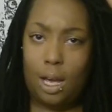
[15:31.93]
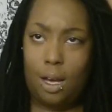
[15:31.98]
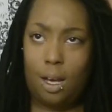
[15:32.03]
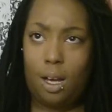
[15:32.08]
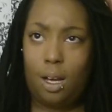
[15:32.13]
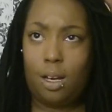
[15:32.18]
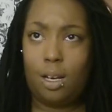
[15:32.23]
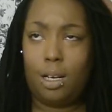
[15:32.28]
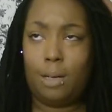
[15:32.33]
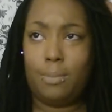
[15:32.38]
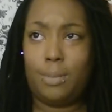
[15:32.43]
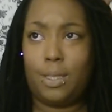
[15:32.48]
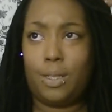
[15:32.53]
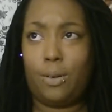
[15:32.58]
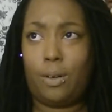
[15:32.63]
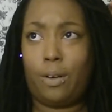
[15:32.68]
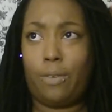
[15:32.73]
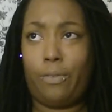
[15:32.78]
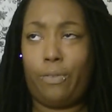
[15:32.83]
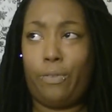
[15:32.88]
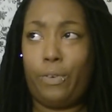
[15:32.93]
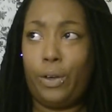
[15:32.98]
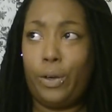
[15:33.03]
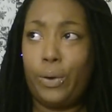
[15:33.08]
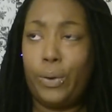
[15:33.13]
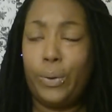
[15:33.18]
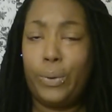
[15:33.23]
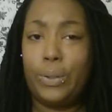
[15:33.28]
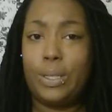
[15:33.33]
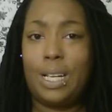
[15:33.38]
I'm so
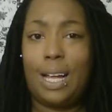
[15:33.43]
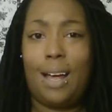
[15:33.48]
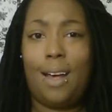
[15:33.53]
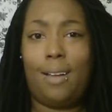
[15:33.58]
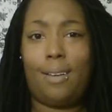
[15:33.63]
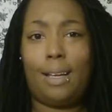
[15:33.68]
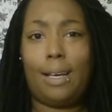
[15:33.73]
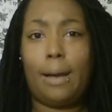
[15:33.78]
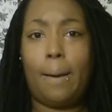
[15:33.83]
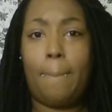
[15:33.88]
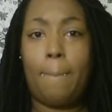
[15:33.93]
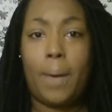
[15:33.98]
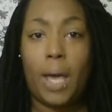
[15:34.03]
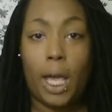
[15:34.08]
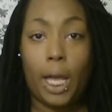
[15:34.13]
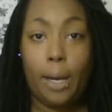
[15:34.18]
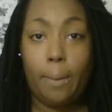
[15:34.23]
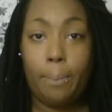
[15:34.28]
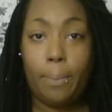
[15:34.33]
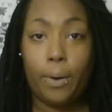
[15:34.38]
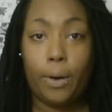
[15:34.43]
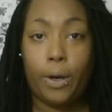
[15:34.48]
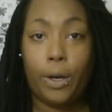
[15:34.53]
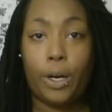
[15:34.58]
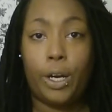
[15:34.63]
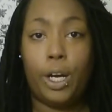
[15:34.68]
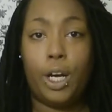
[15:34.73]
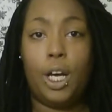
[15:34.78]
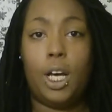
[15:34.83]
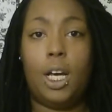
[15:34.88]
confused. I had like a paper